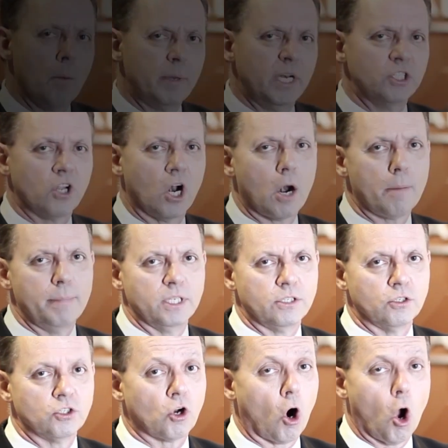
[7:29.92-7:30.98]
Companies in our
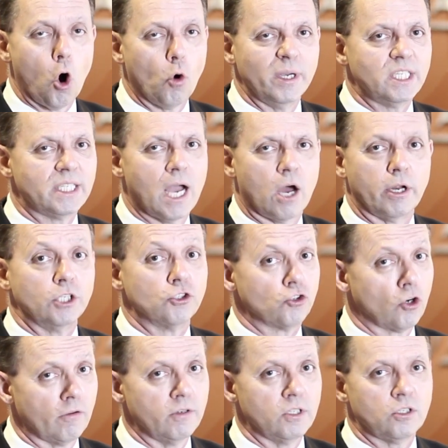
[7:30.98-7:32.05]
business are always touting
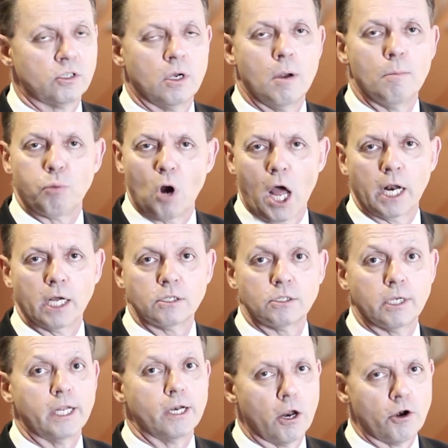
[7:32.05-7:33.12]
service,
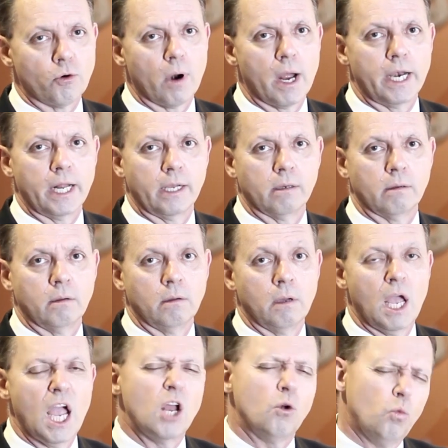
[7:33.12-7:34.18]
products, and underwriting.
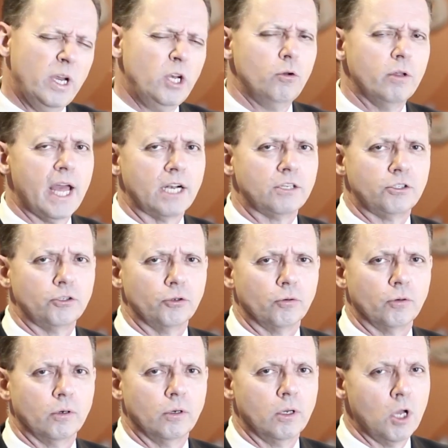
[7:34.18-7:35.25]
And we do that
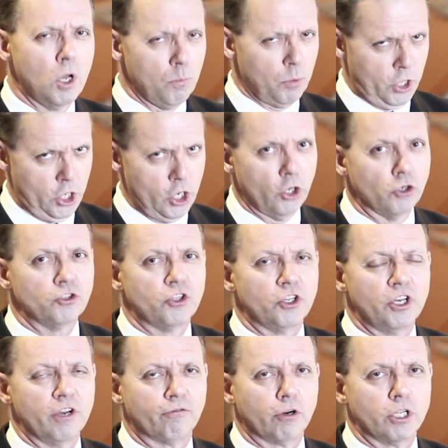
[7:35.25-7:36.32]
too. But
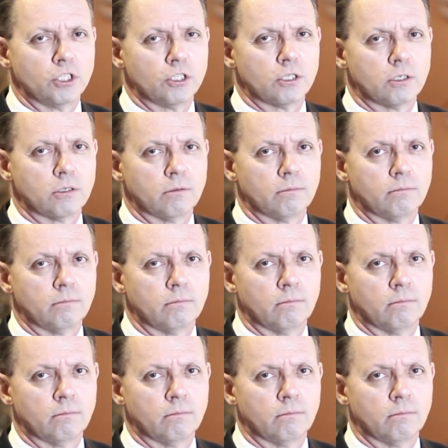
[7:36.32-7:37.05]
here's the difference.